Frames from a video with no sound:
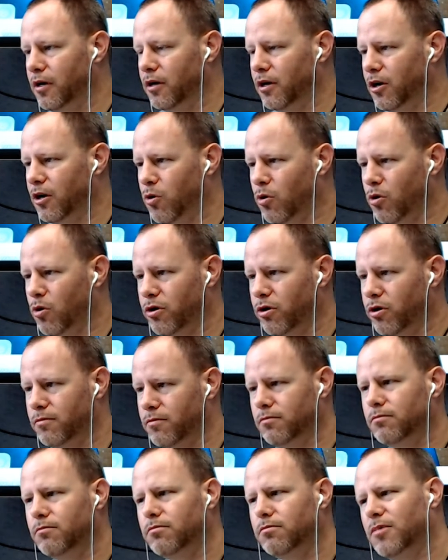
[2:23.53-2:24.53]

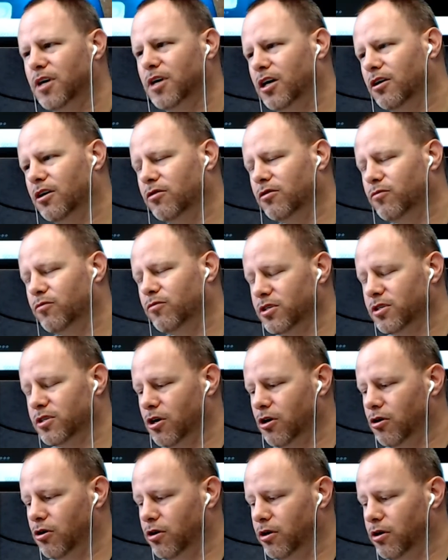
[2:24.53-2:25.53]
Gordon Maung was
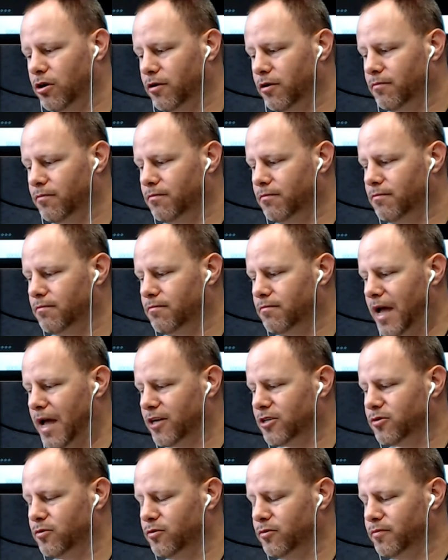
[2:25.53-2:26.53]
on
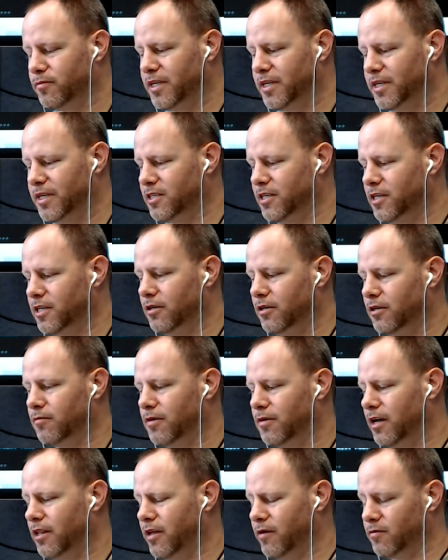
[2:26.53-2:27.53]
Maximum PC.
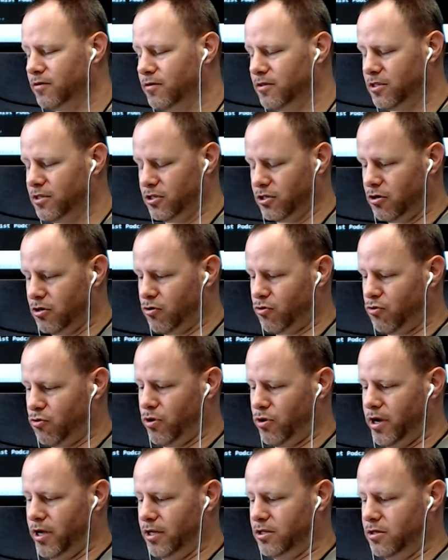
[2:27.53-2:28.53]
God, that was such a
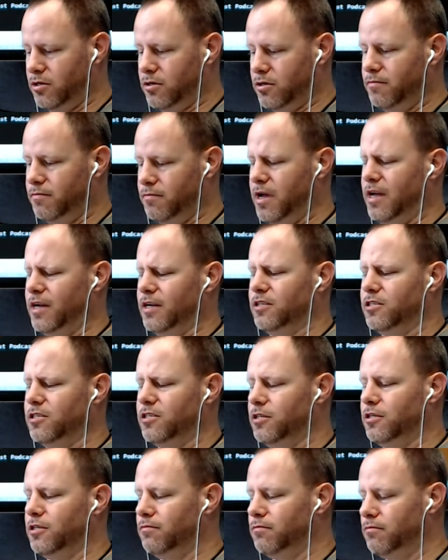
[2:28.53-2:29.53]
great
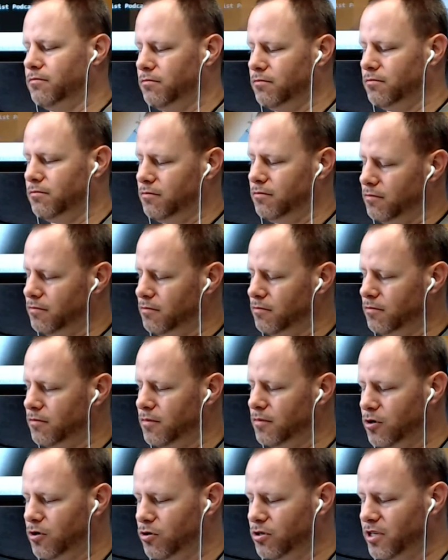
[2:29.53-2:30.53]
magazine.
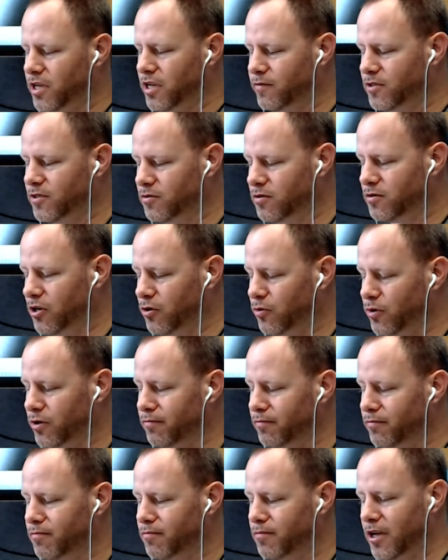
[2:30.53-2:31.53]
Of course, that was,
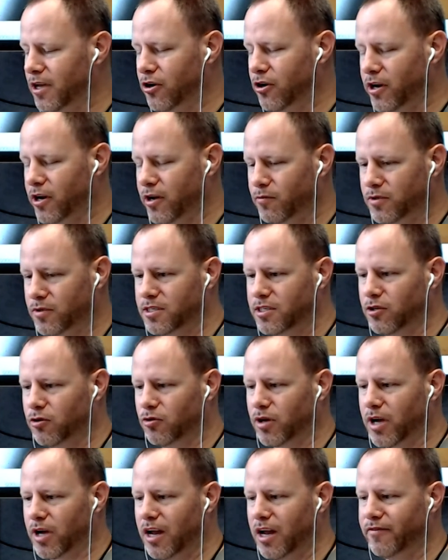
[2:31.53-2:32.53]
when internet was
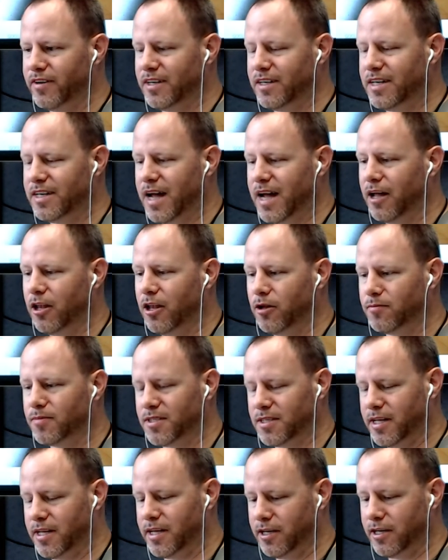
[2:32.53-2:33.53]
still kind of in dial-up
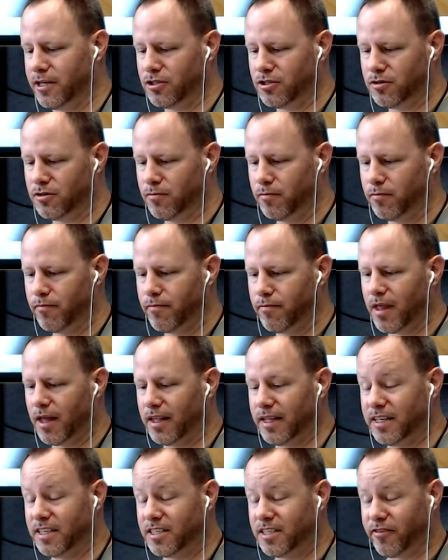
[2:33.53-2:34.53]
stage, at
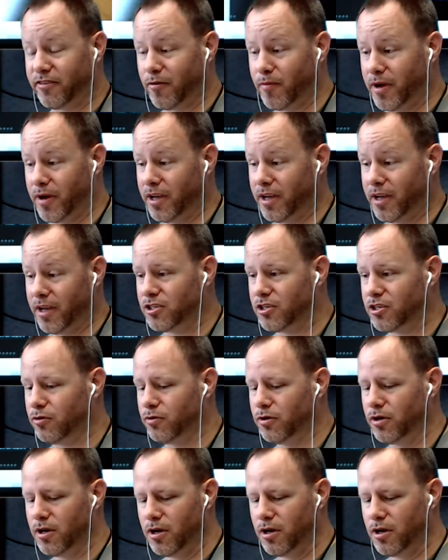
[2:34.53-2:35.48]
least for me. So,